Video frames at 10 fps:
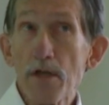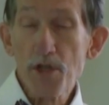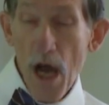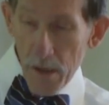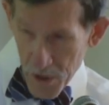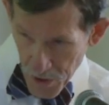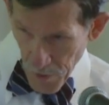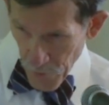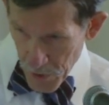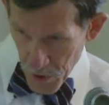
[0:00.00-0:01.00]
John
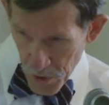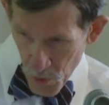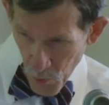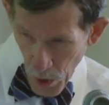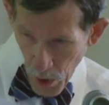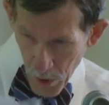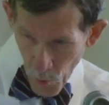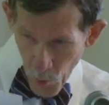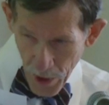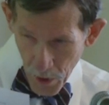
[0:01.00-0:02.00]
Severs'
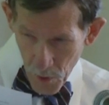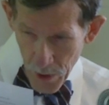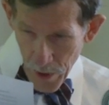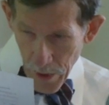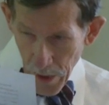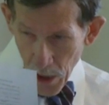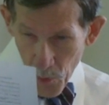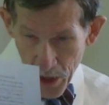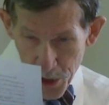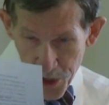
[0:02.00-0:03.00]
widow, in
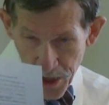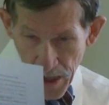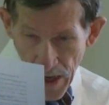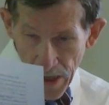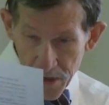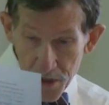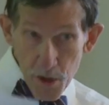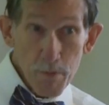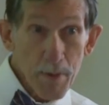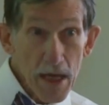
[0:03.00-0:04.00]
which she asked
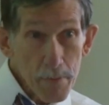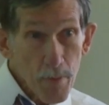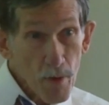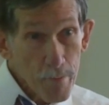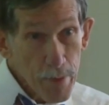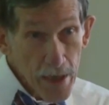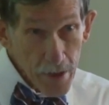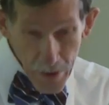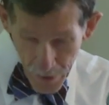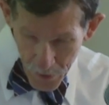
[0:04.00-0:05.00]
to be
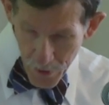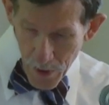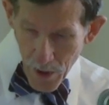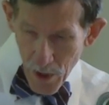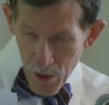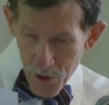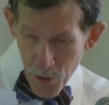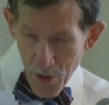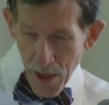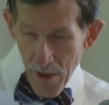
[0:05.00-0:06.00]
permitted
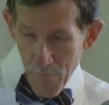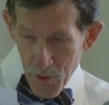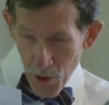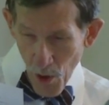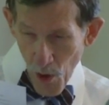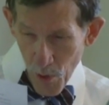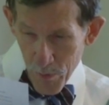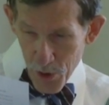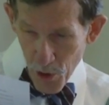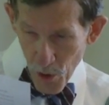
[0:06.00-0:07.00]
to give to
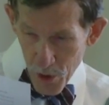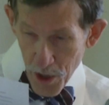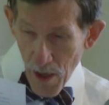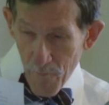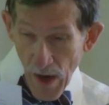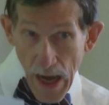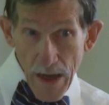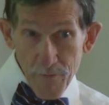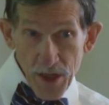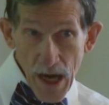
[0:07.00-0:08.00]
Home Church
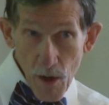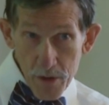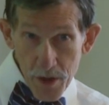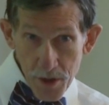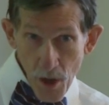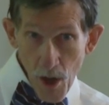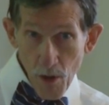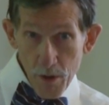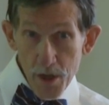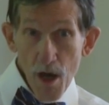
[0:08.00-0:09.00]

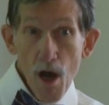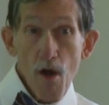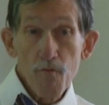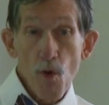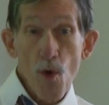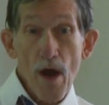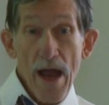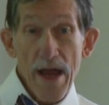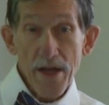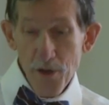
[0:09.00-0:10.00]
$5,000 for
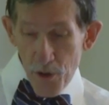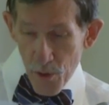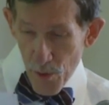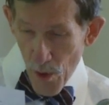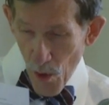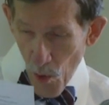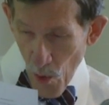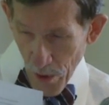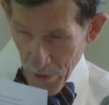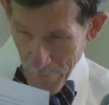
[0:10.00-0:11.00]
a new
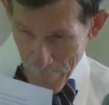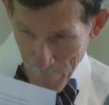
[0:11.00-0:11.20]
organ.